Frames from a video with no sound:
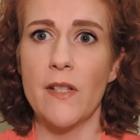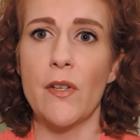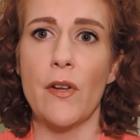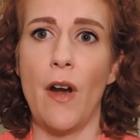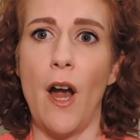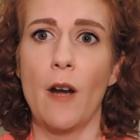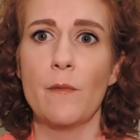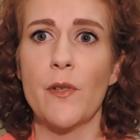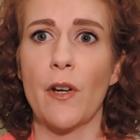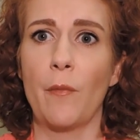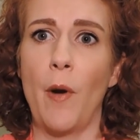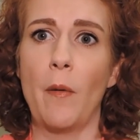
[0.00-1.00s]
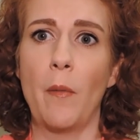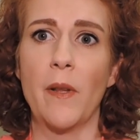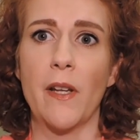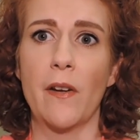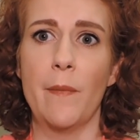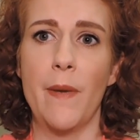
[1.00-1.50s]
So your arms are probably
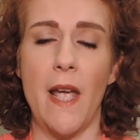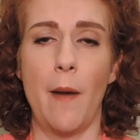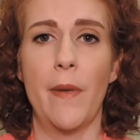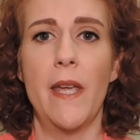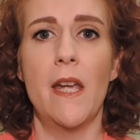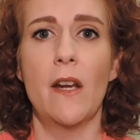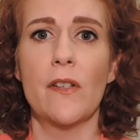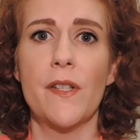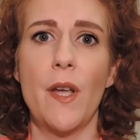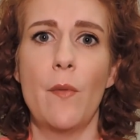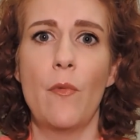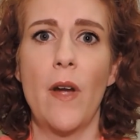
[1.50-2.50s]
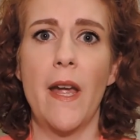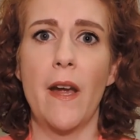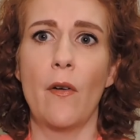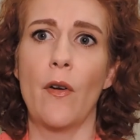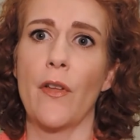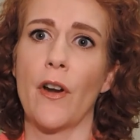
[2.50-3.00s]
going to be up here
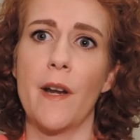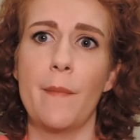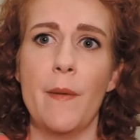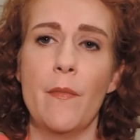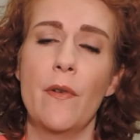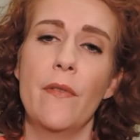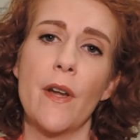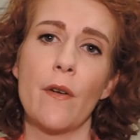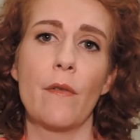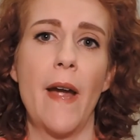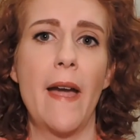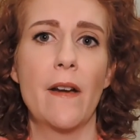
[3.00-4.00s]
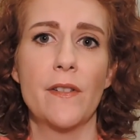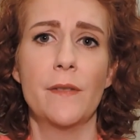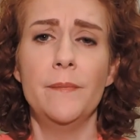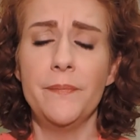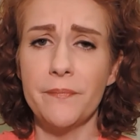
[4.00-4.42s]
somewhere, or they're going to be moving around.